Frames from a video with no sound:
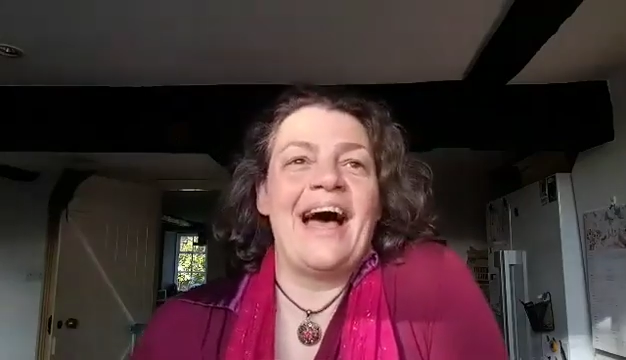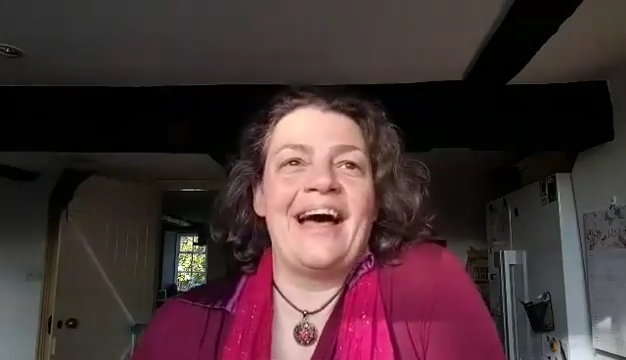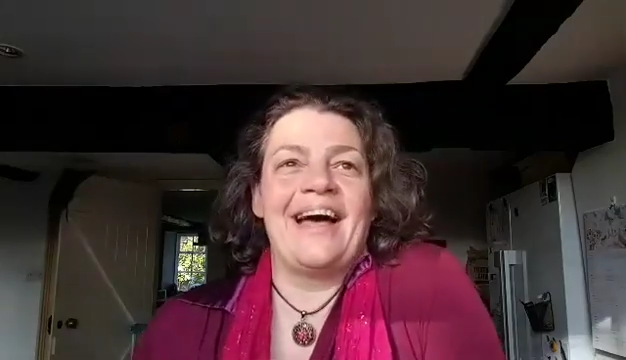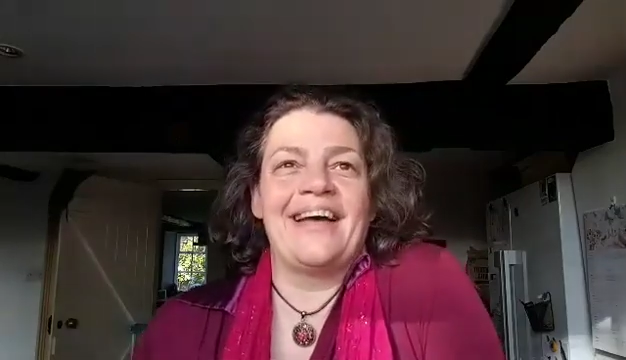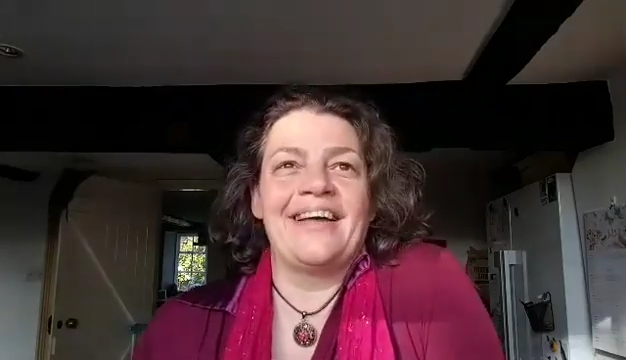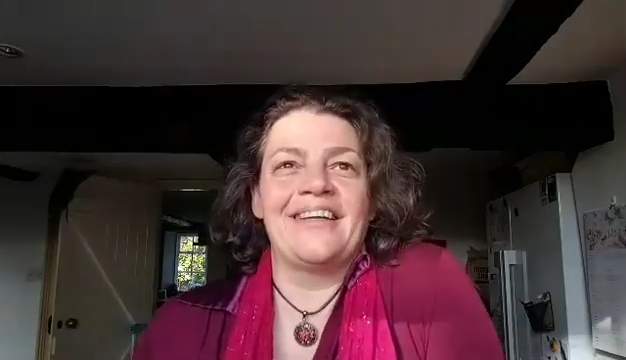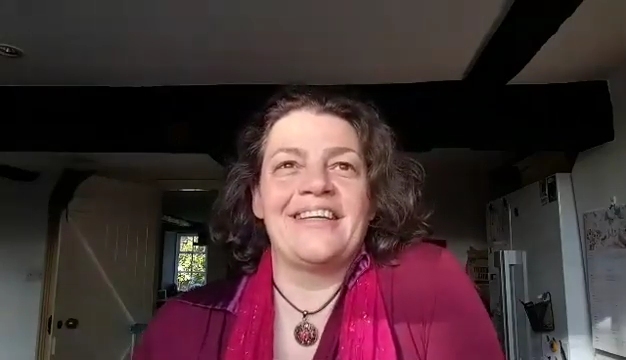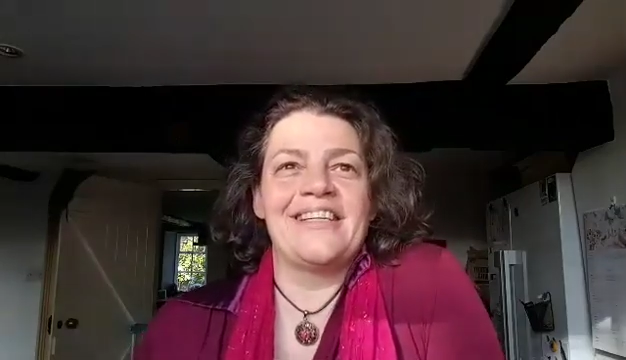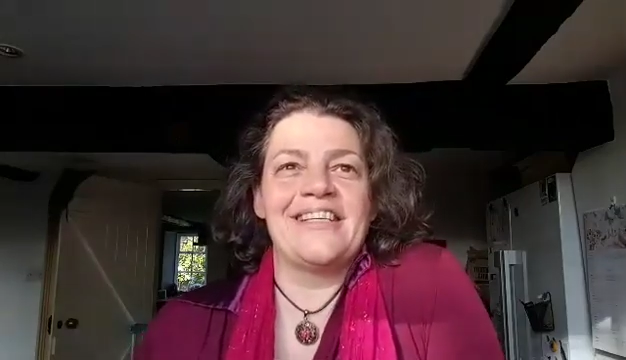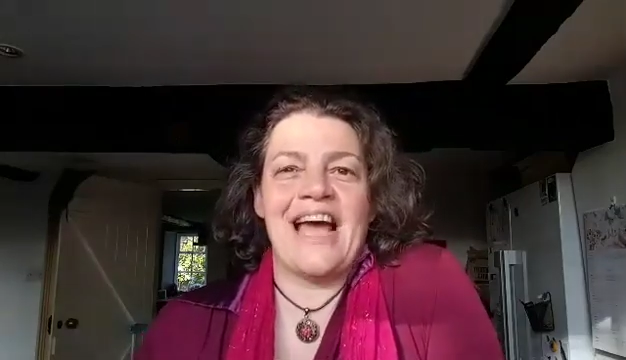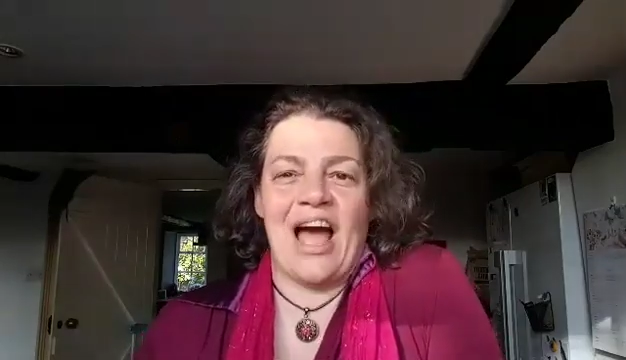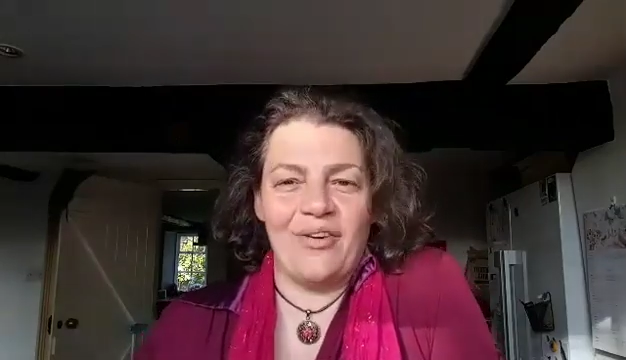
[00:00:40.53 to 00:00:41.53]

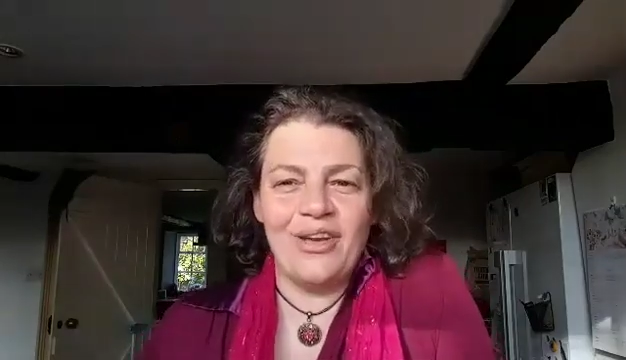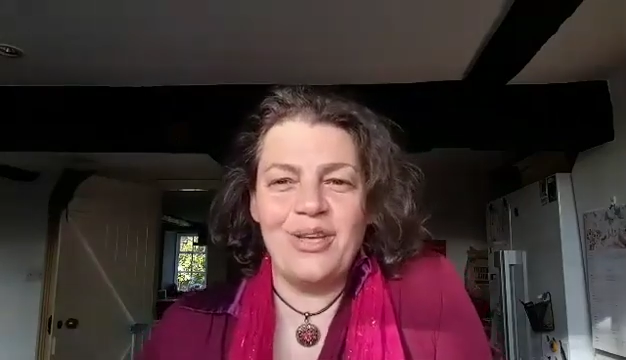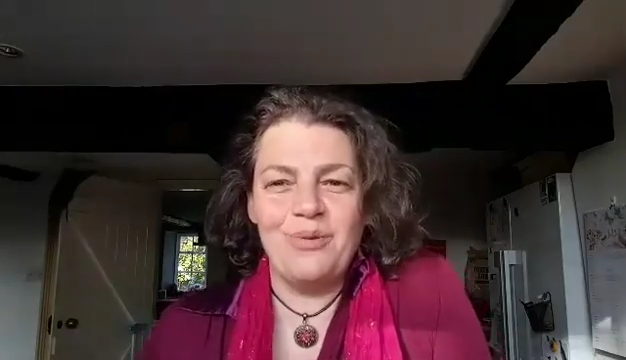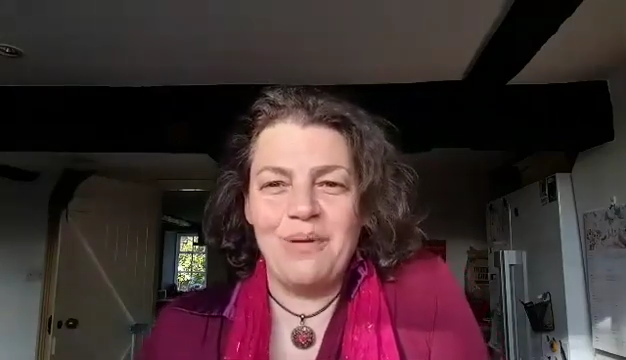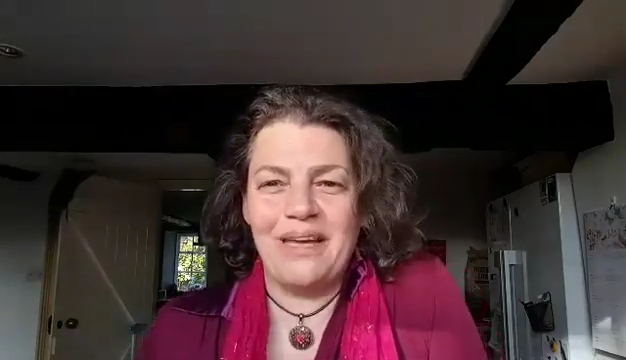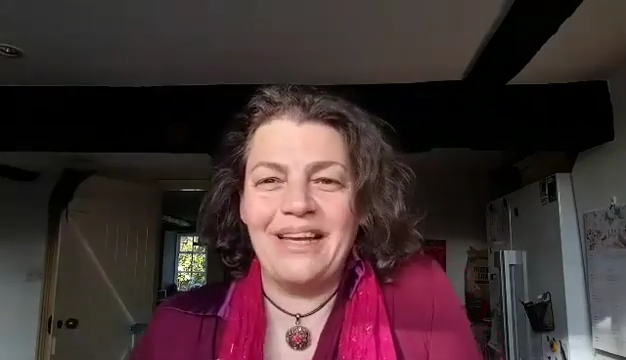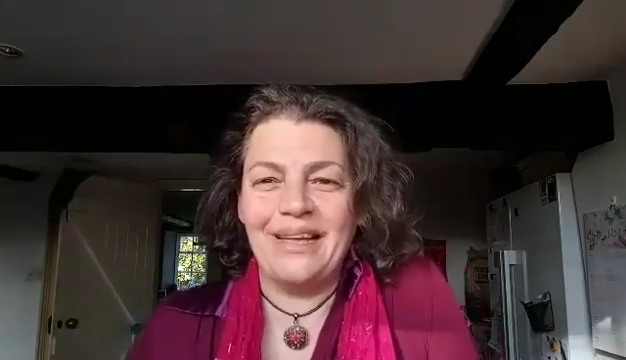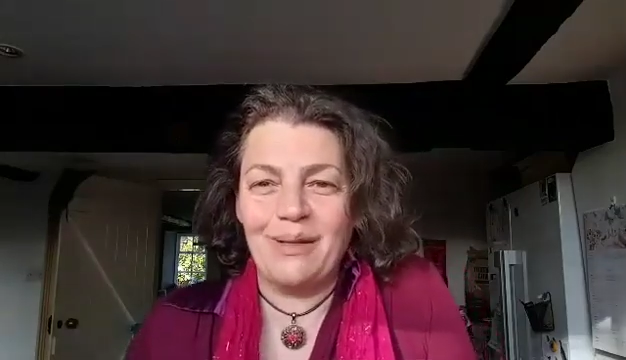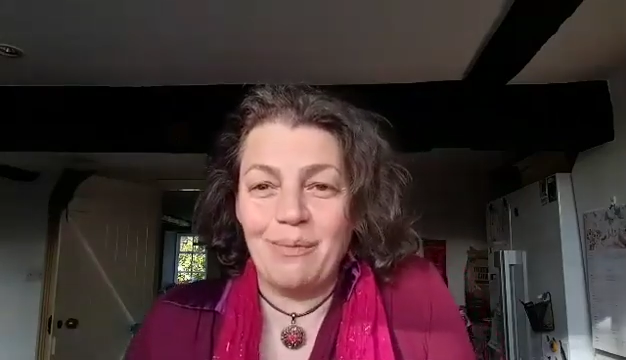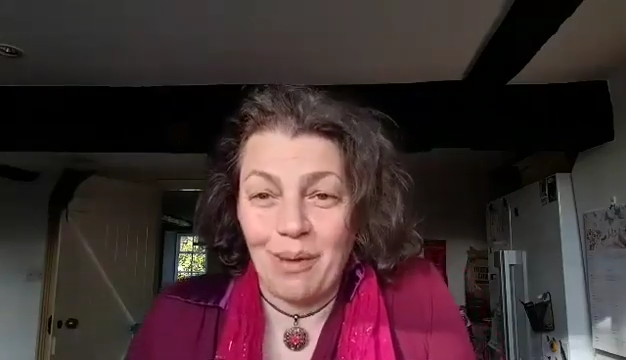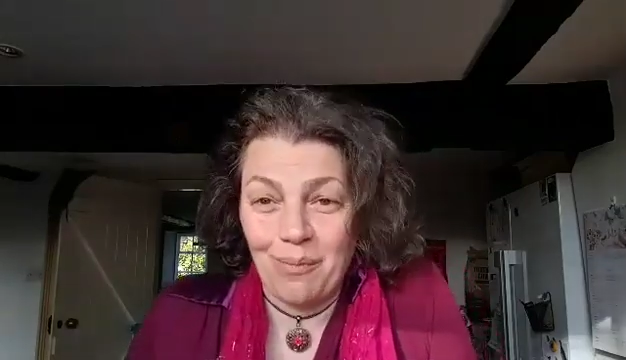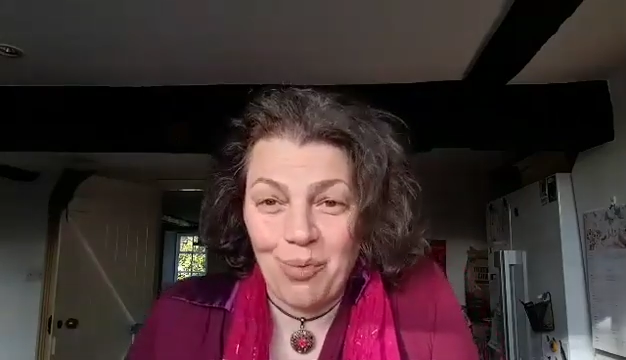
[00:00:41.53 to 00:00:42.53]
and how can you be a
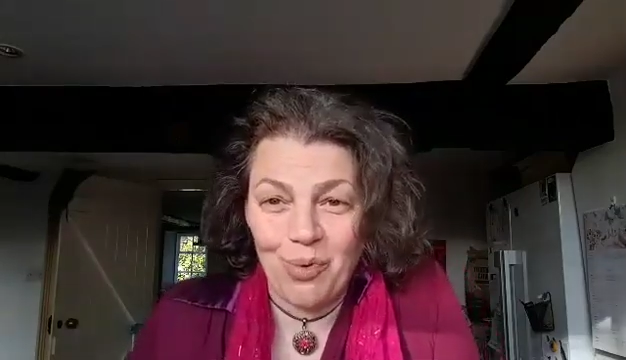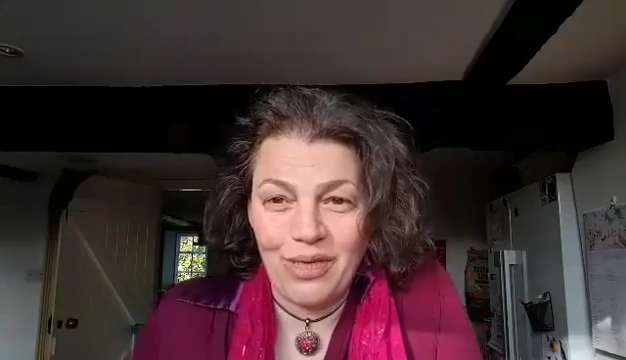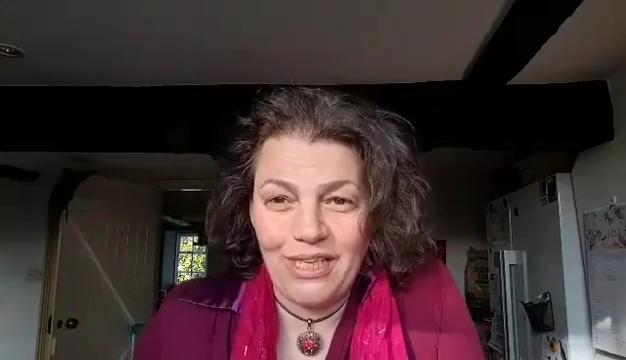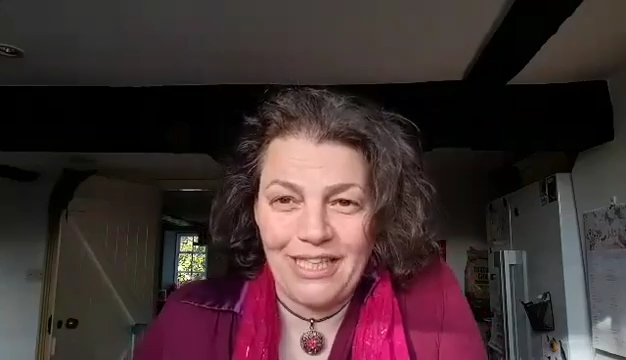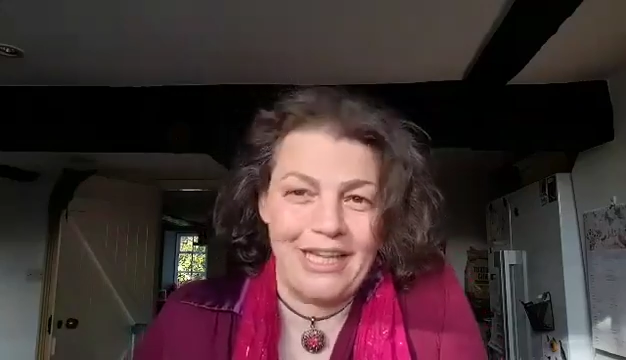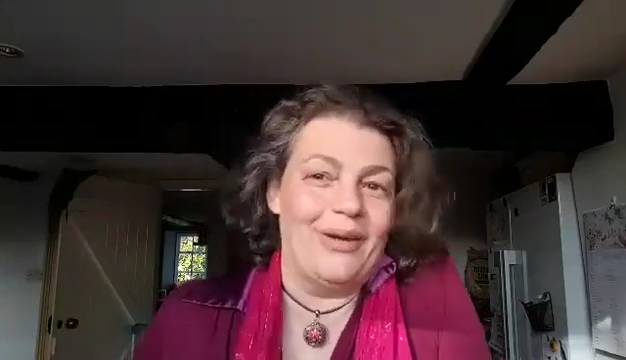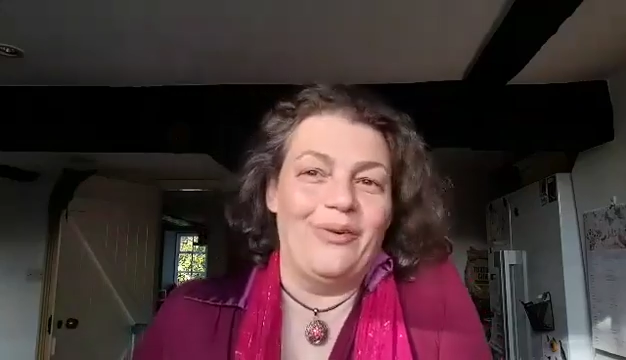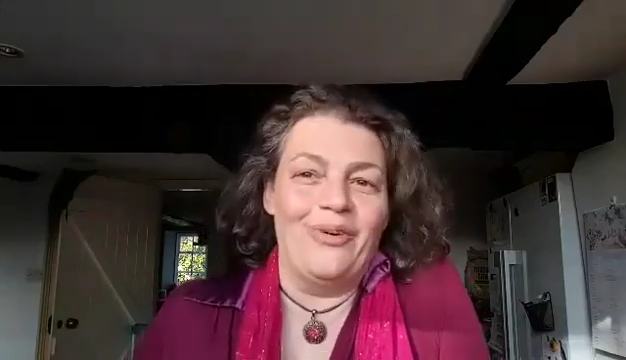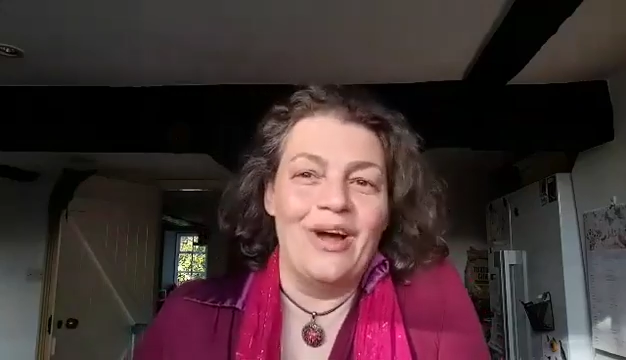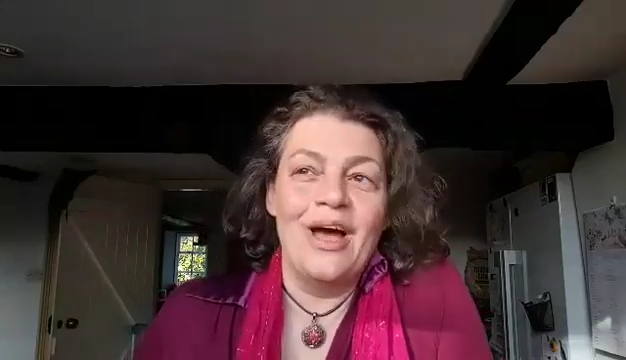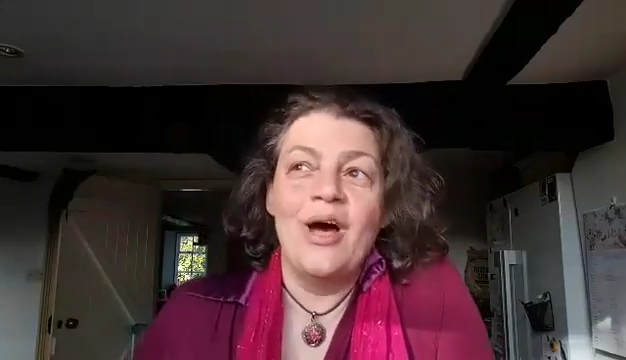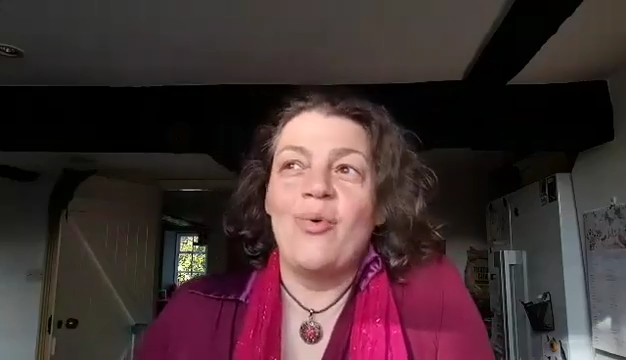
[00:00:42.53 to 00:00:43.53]
little bit more you